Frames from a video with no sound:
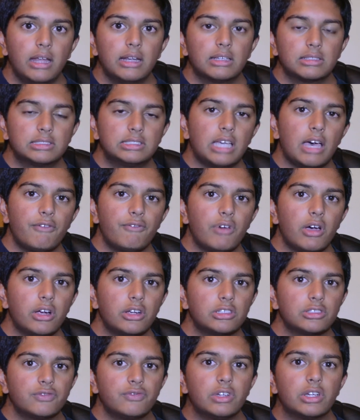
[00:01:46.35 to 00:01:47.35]
Now
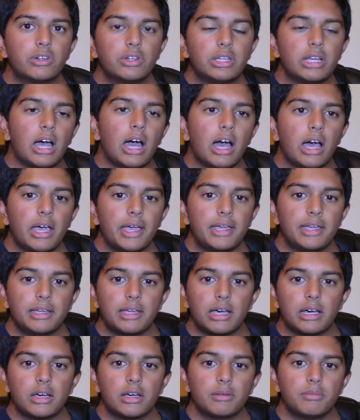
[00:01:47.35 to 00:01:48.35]
sapphire is very
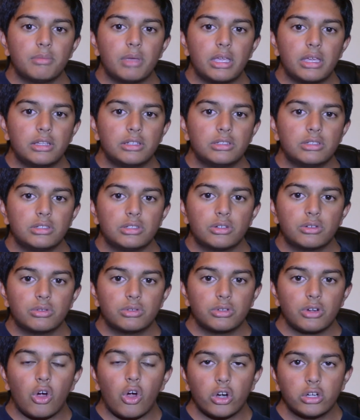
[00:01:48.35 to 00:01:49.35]
high in
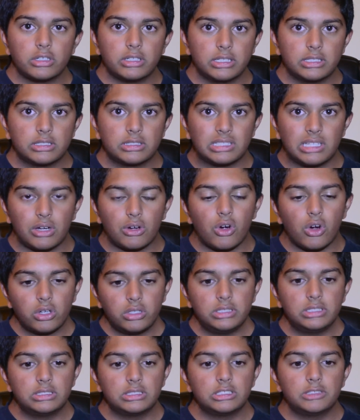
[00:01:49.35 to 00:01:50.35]
hardness. Now,
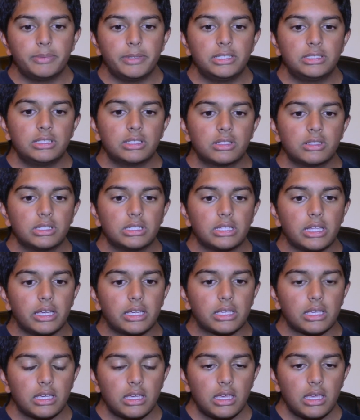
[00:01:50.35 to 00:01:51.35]
hardness is basically
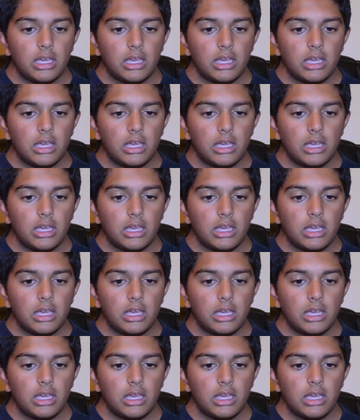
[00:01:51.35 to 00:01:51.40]
like,